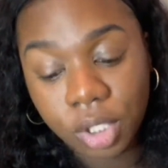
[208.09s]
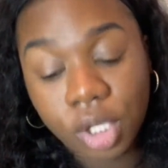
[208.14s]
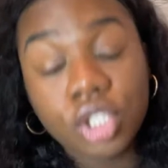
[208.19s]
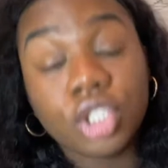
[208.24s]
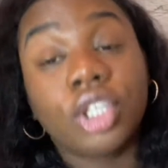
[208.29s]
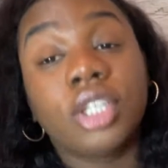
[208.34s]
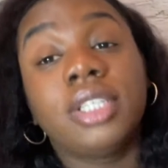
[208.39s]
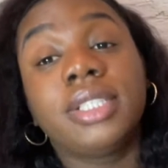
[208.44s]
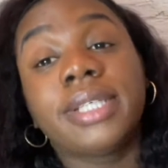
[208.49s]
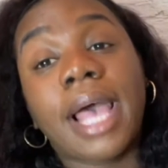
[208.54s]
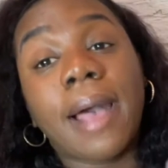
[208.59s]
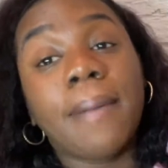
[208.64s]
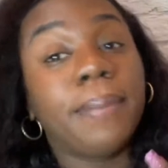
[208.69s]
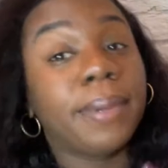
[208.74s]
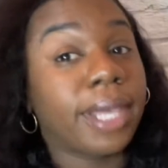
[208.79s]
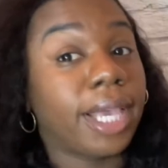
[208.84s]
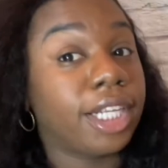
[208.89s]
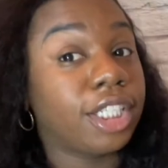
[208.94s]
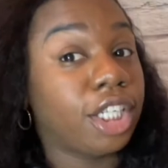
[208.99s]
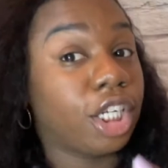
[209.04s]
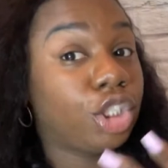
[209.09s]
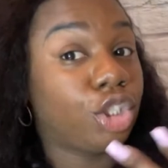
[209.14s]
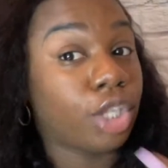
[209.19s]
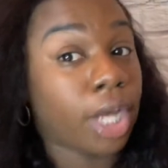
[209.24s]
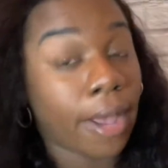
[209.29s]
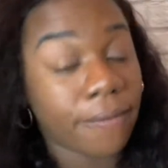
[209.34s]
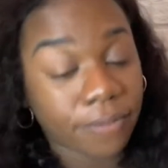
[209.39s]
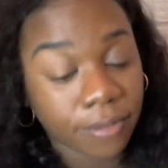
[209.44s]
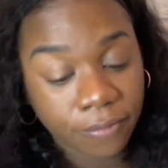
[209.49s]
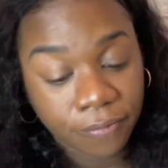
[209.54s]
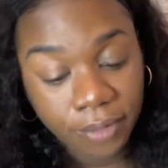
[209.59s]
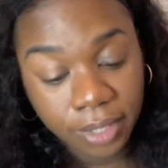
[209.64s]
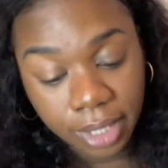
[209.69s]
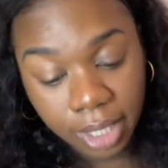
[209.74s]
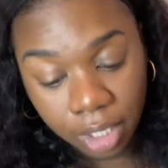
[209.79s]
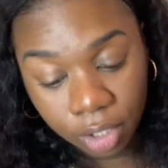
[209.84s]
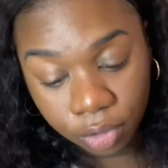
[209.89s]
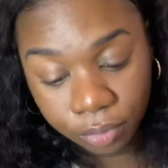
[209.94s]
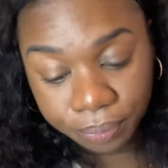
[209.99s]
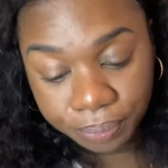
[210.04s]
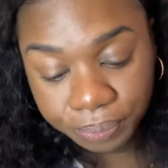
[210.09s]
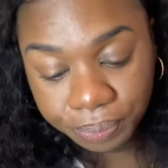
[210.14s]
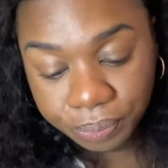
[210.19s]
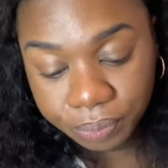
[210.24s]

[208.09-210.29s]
So there's an application that you have to fill out.